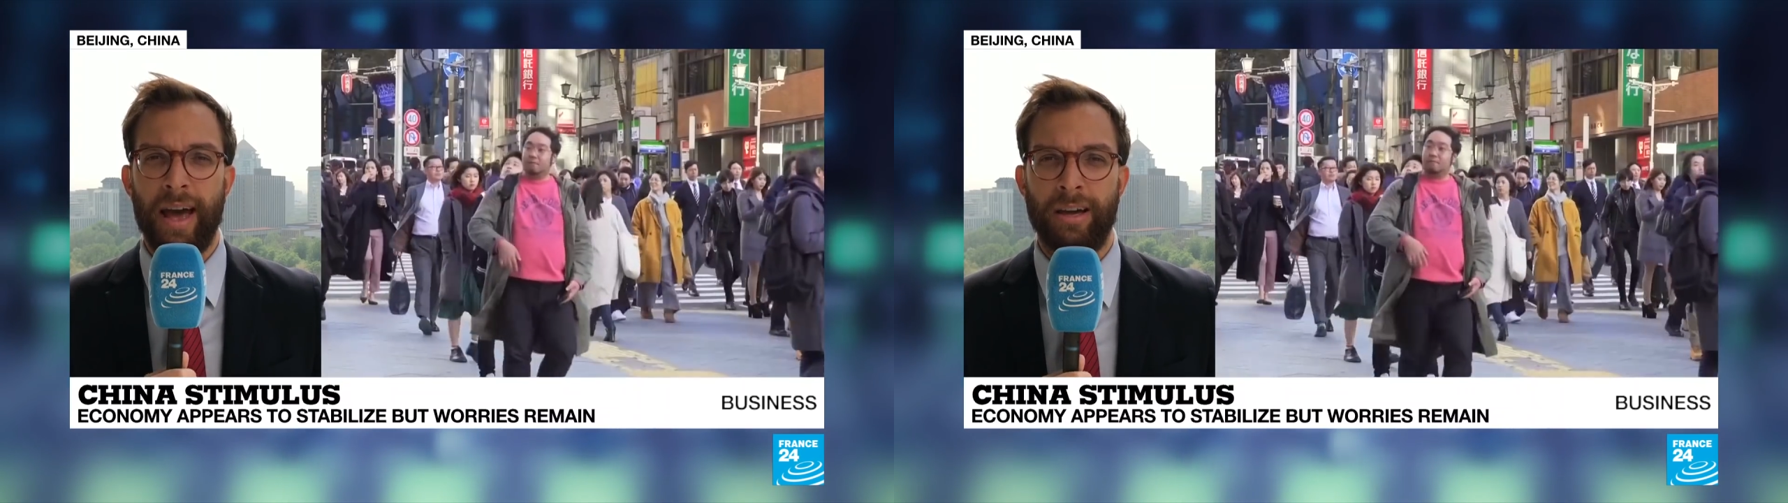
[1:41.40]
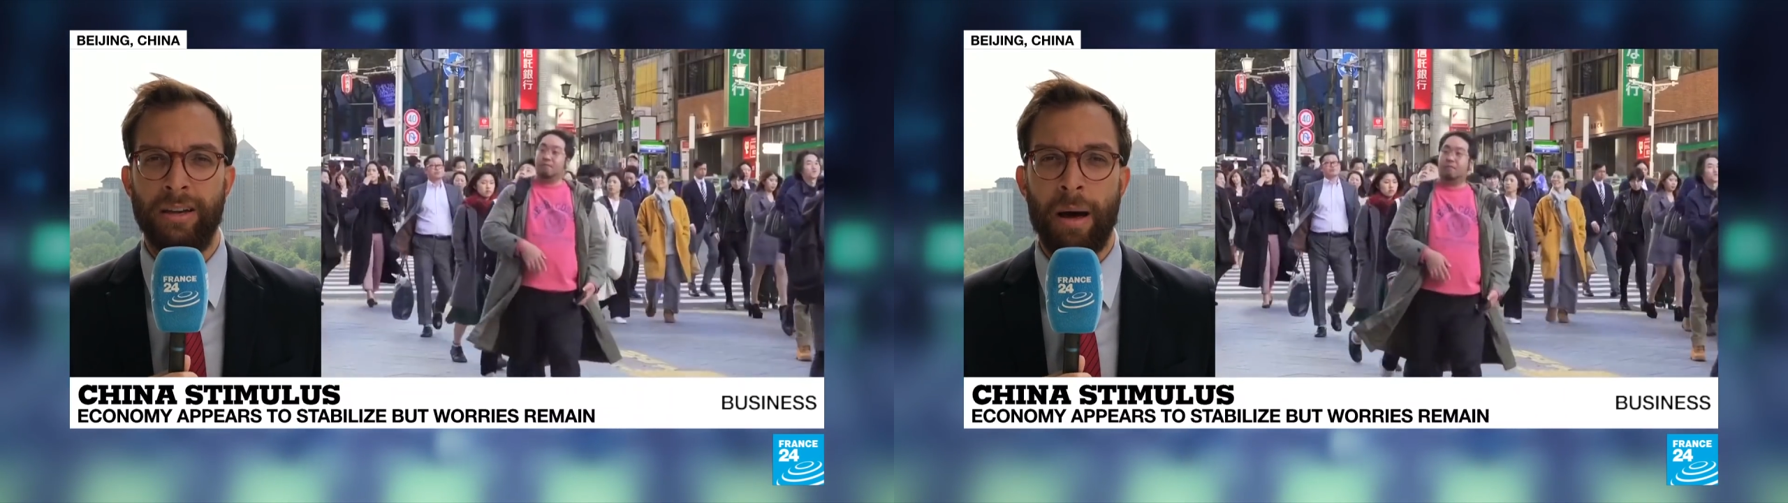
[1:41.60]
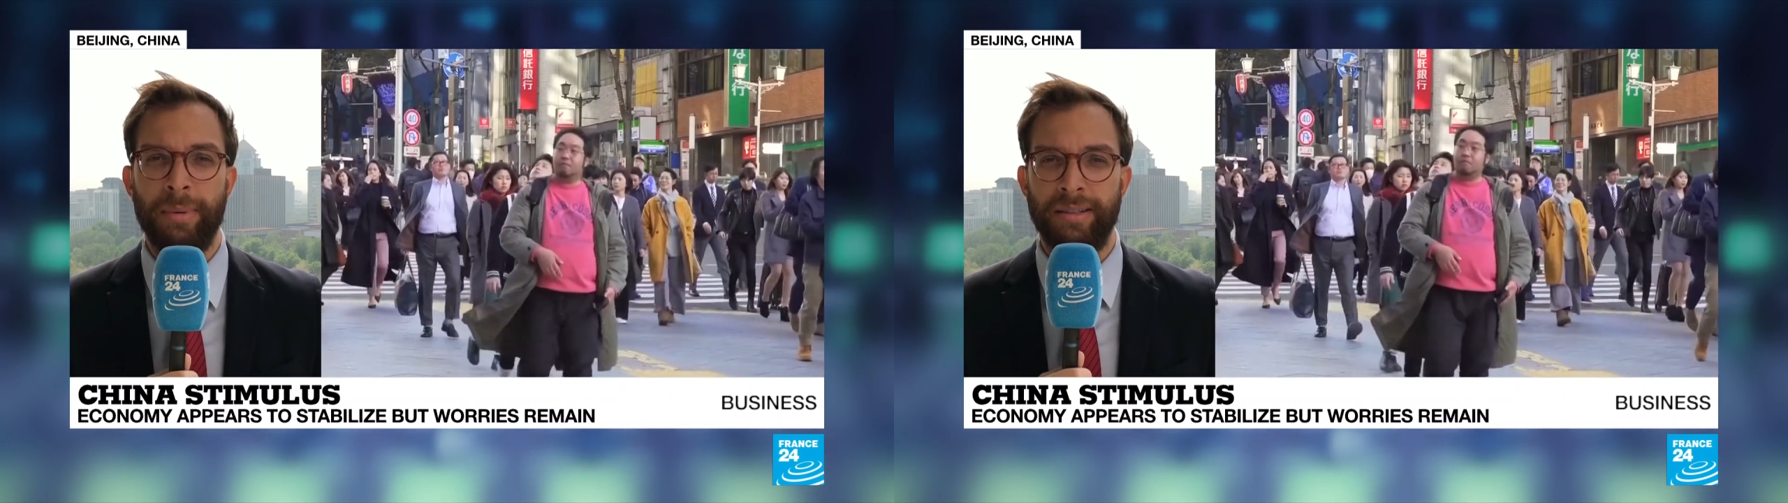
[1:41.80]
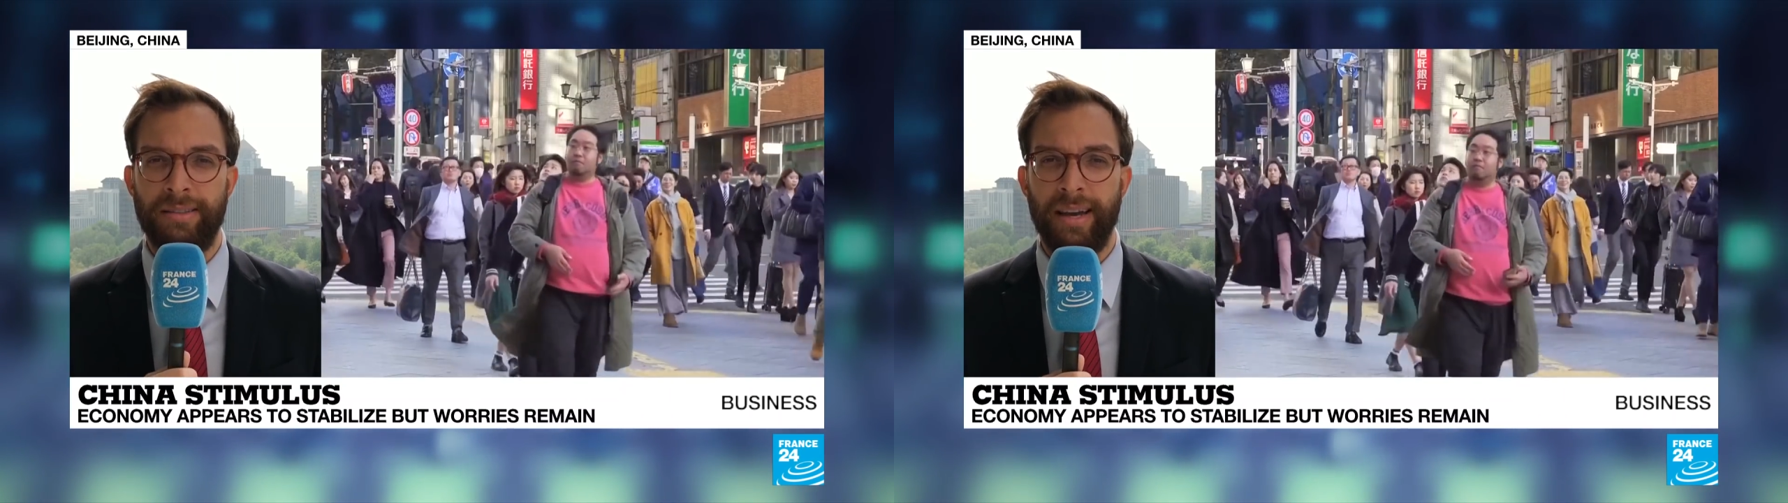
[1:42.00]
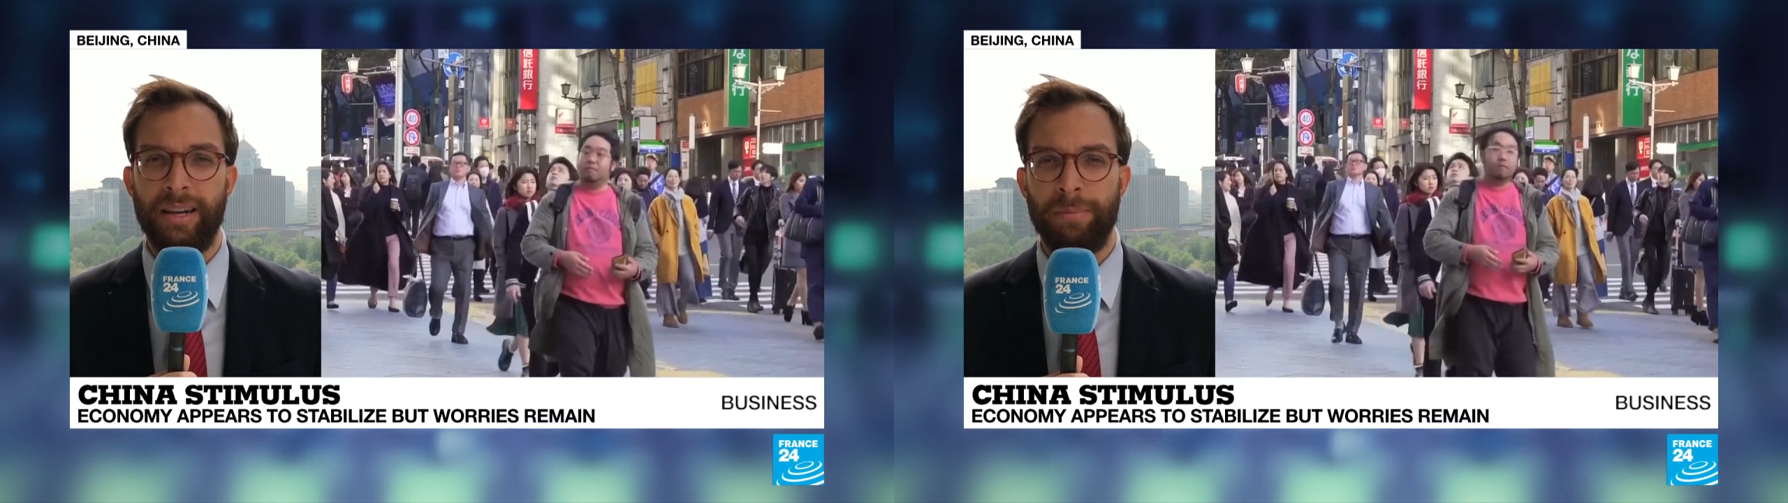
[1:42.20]
economic
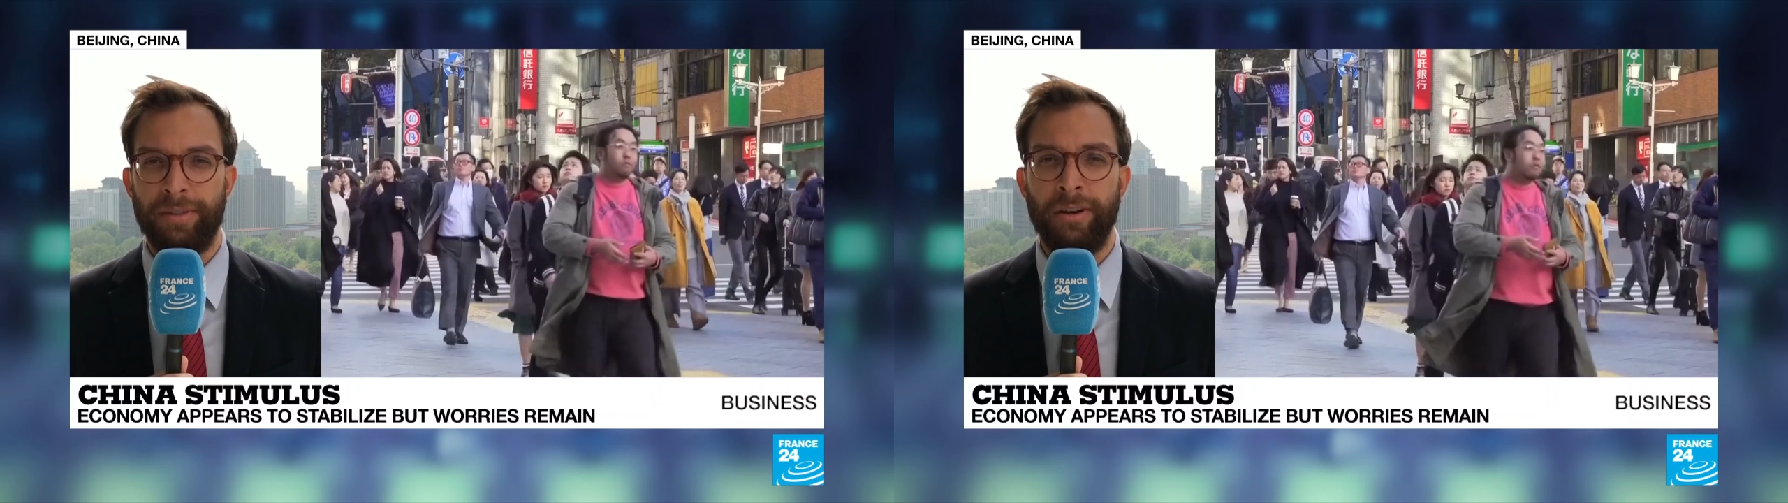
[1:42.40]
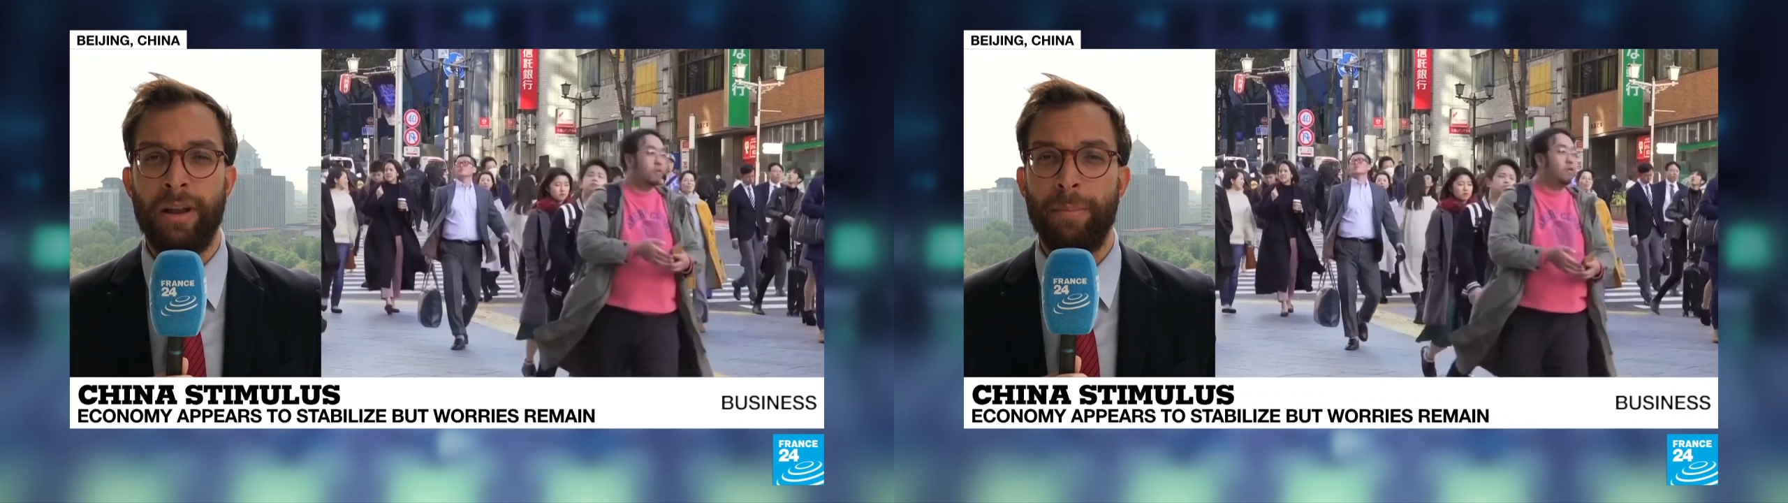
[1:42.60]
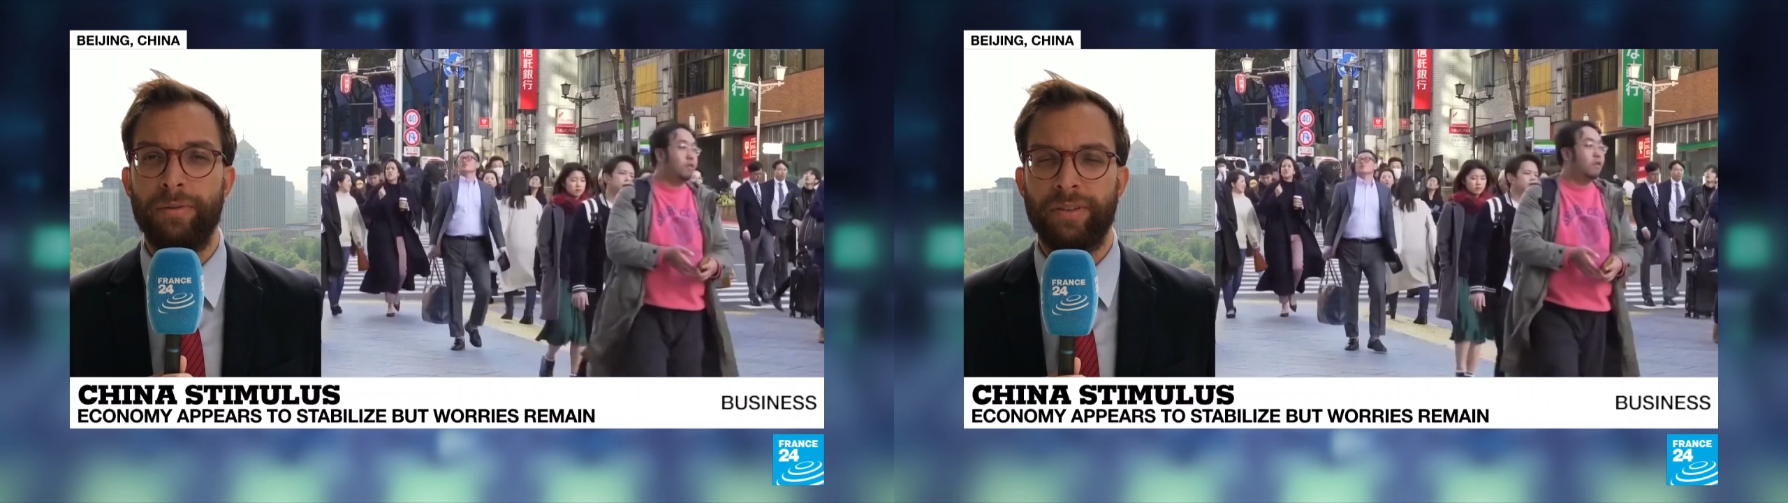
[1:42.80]
data, but there are a number